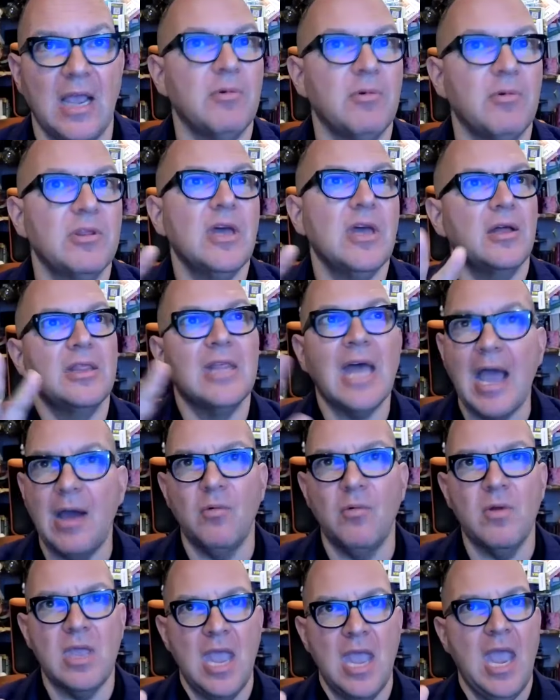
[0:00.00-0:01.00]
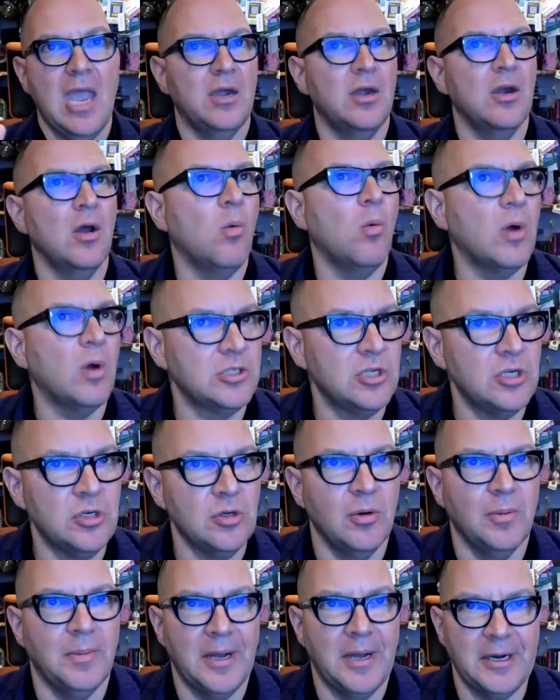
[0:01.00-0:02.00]
And without that, we can't know what to
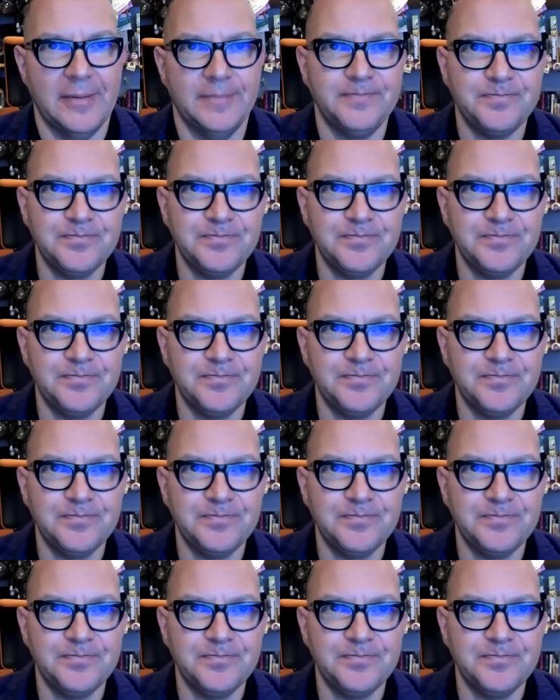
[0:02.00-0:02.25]
do about it.